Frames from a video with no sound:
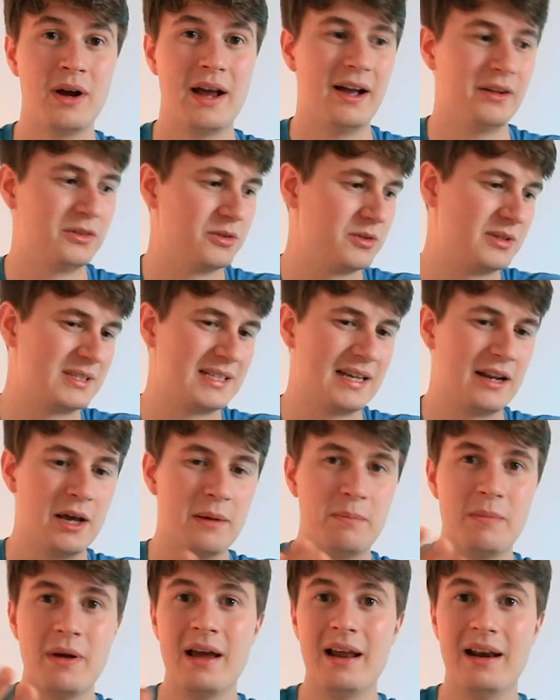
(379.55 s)
how to set
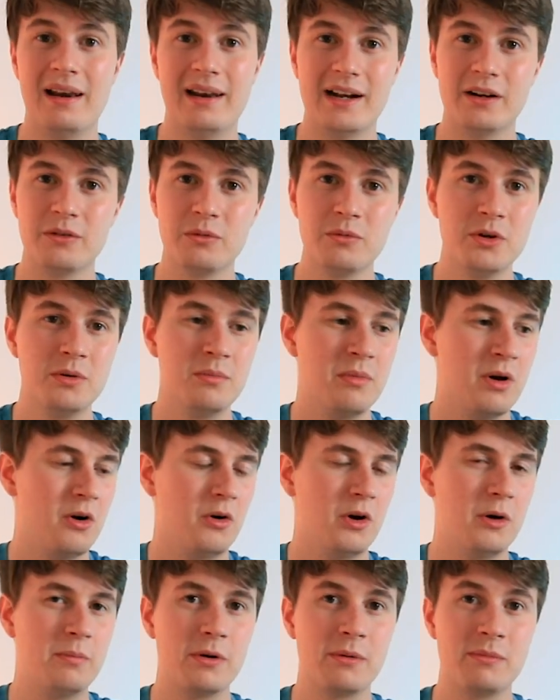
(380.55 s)
up Lightroom
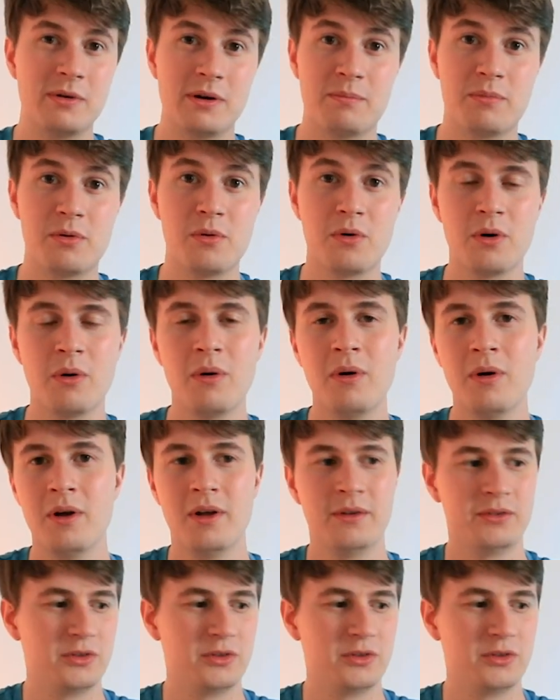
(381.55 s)
or Premiere Pro